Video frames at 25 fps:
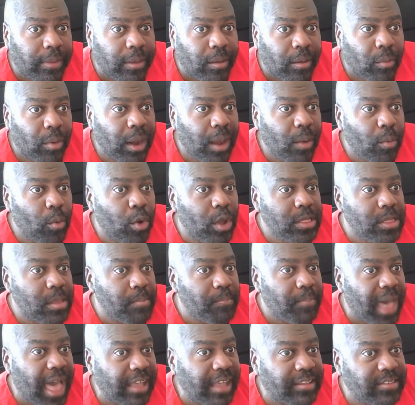What I want the
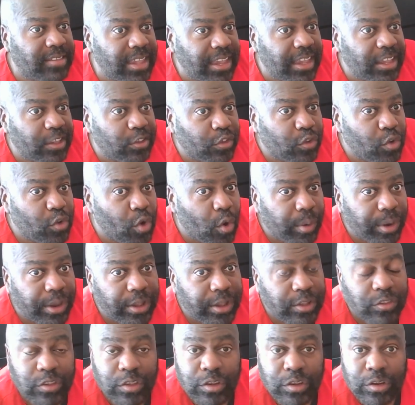boxing
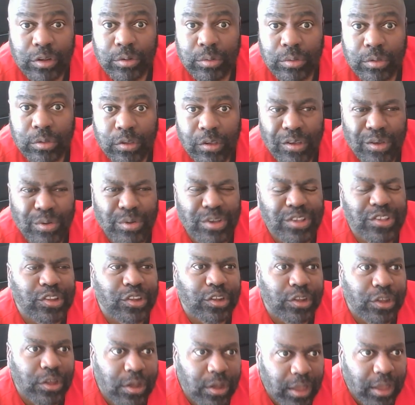historians to do too is
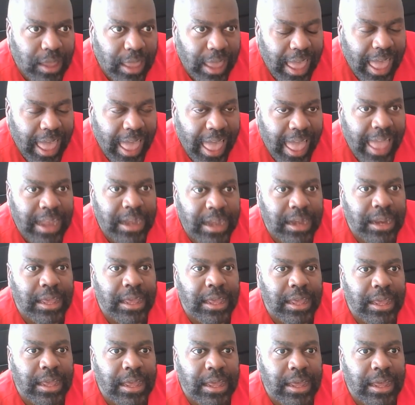look at
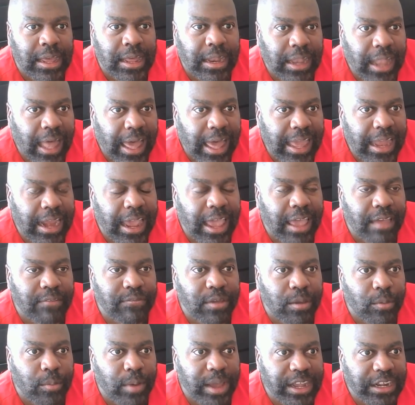light
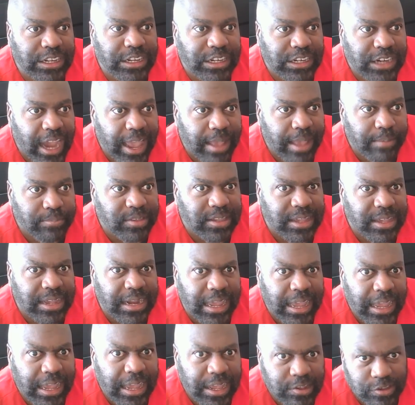heavyweight champs in
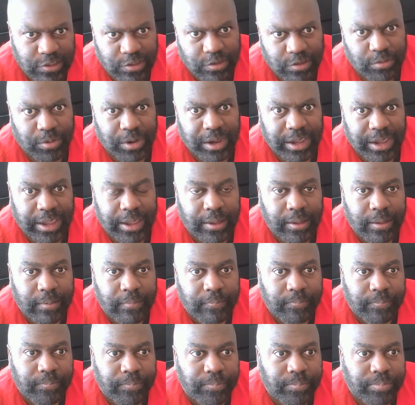history.
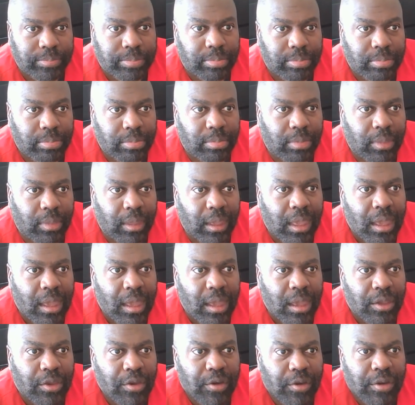
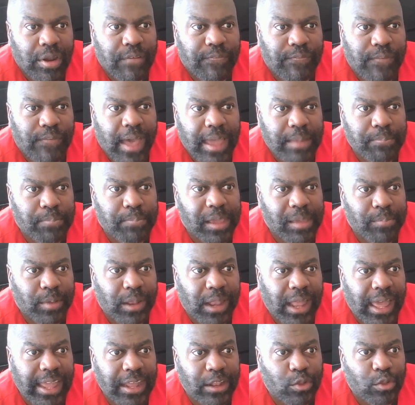You're going to find
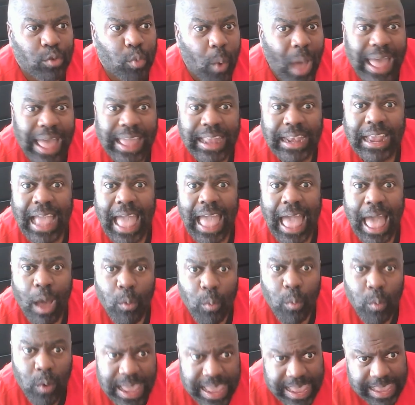people like Dwight
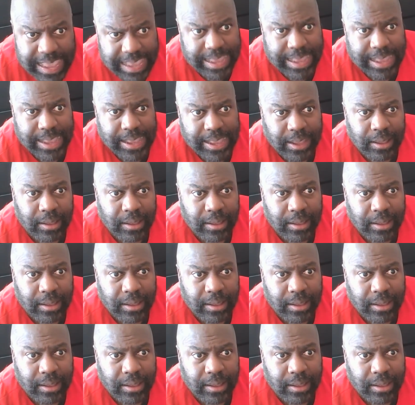Cowie,